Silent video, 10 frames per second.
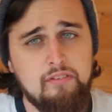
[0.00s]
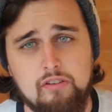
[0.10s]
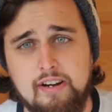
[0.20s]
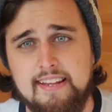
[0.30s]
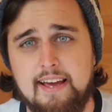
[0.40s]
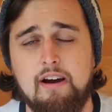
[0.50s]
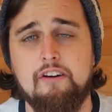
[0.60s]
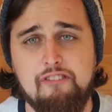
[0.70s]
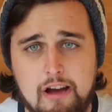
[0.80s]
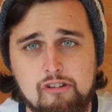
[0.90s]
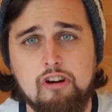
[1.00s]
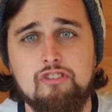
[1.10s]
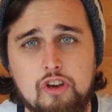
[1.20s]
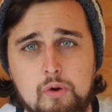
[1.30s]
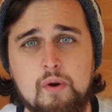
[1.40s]
not right there. Without further
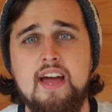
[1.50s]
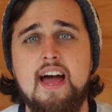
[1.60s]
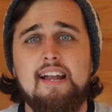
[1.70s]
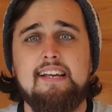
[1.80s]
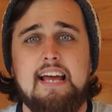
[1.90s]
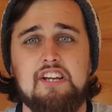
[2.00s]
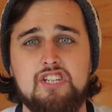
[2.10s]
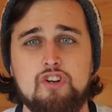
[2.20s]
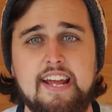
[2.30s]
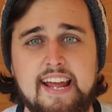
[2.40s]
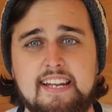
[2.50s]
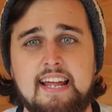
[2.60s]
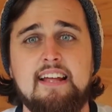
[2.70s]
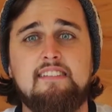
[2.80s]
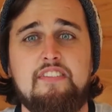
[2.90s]
ado, let's get straight
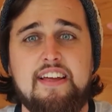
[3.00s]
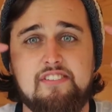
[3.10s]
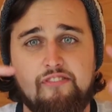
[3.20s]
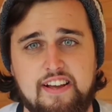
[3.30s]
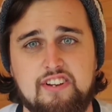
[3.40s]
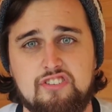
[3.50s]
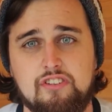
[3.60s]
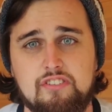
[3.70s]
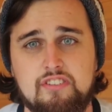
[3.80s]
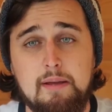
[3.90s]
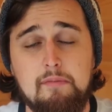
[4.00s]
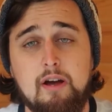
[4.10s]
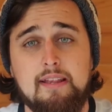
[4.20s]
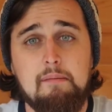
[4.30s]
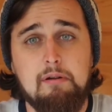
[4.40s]
in to these fixtures. Let me
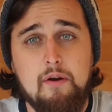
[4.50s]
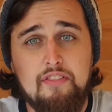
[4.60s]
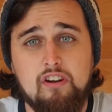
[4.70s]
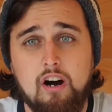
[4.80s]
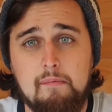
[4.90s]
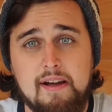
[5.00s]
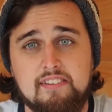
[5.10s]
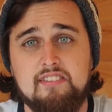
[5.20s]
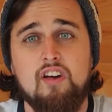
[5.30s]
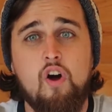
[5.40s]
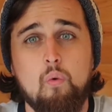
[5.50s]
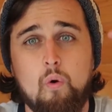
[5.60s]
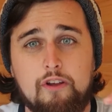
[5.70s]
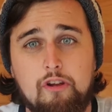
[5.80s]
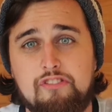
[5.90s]
know down below in the comments
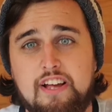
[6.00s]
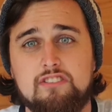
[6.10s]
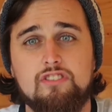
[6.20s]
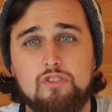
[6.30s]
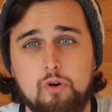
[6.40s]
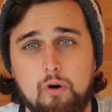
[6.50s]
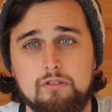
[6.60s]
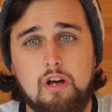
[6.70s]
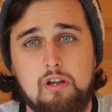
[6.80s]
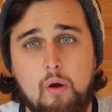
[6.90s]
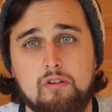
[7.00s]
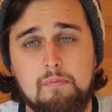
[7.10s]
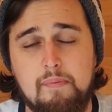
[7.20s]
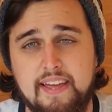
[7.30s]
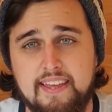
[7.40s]
what you think the scores are going
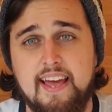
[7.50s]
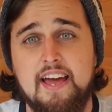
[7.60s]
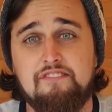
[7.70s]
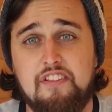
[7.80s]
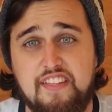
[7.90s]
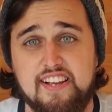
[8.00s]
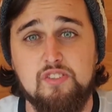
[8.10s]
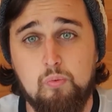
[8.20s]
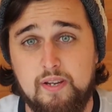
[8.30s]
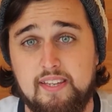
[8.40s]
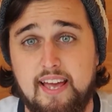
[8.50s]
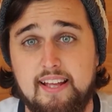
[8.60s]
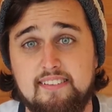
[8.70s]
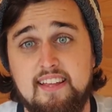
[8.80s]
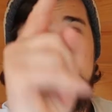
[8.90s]
to be for this
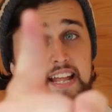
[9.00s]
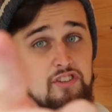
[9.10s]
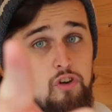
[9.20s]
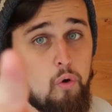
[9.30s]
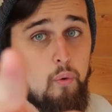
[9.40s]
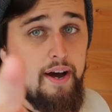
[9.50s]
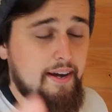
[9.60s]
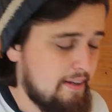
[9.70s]
weekend. Let's go.